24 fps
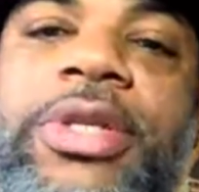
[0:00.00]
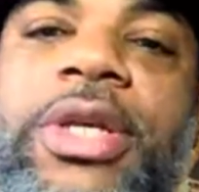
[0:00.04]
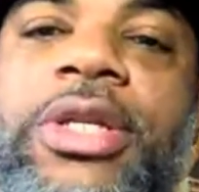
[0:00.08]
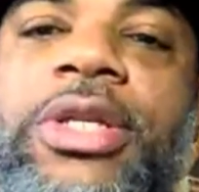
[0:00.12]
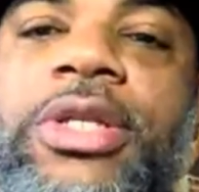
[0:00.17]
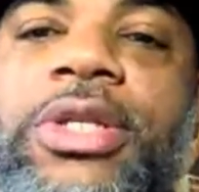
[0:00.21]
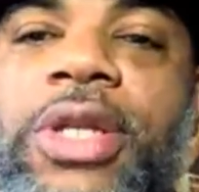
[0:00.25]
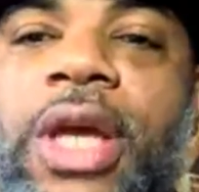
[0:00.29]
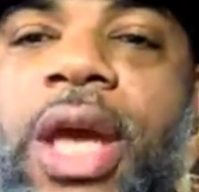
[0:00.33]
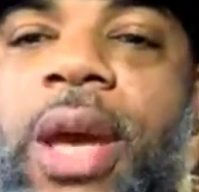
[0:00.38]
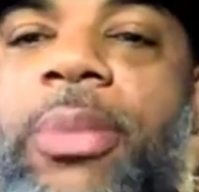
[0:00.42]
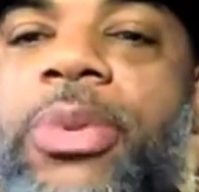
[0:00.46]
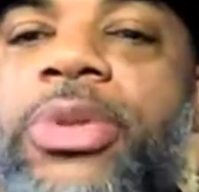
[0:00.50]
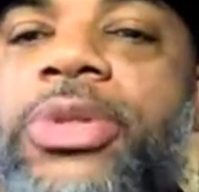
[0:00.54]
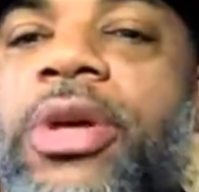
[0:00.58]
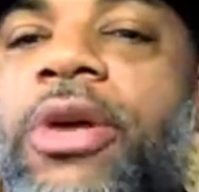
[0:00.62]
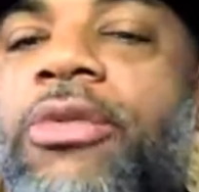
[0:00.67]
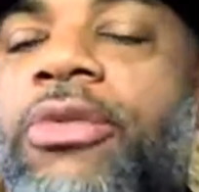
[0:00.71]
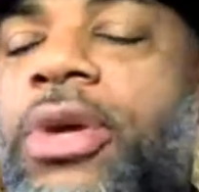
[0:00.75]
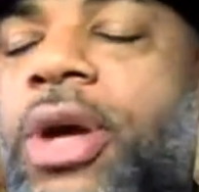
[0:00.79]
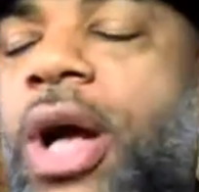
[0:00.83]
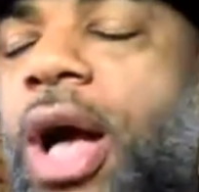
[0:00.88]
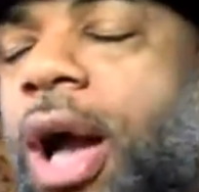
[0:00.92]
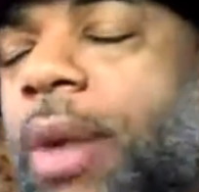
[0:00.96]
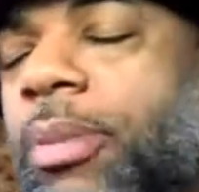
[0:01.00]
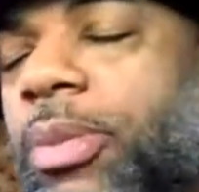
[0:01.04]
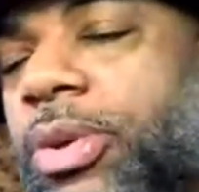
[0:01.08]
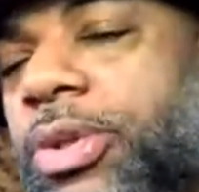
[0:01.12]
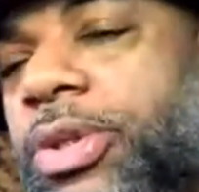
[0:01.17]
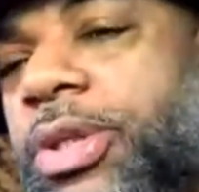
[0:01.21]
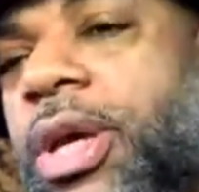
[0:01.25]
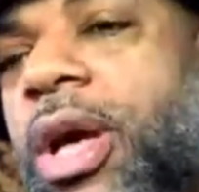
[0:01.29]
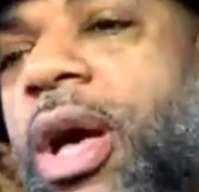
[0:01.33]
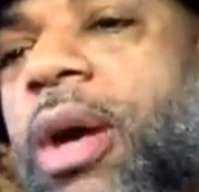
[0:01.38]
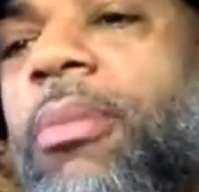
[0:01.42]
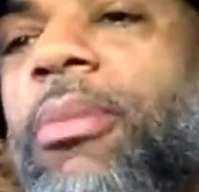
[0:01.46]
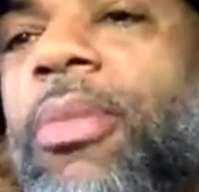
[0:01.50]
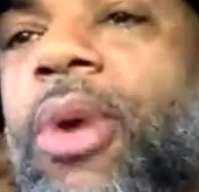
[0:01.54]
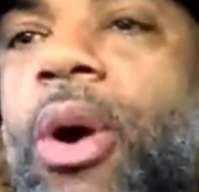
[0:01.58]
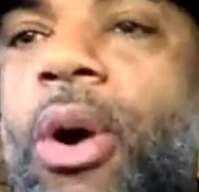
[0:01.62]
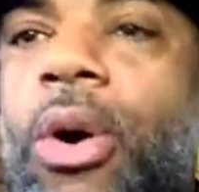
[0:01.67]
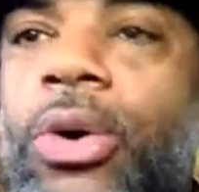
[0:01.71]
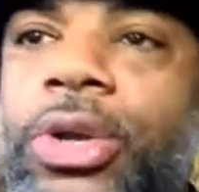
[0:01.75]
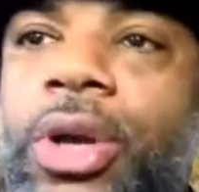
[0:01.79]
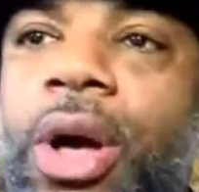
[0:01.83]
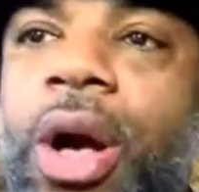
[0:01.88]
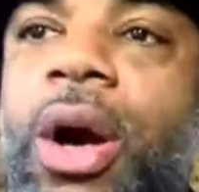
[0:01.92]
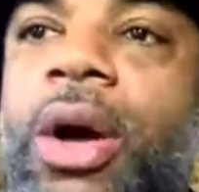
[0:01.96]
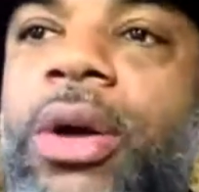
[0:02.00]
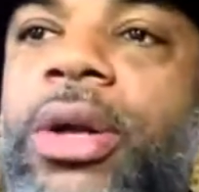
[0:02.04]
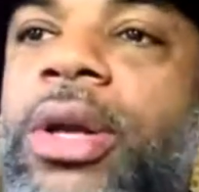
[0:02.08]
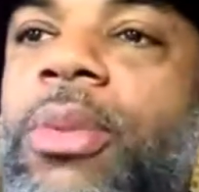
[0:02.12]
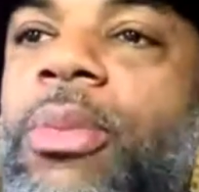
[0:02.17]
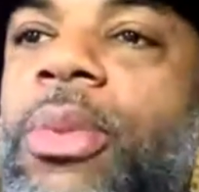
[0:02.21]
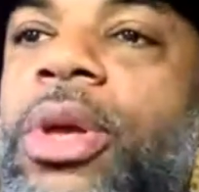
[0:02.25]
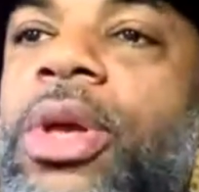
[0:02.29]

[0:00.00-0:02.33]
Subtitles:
chambers of commerce. Come on, y'all. Come on.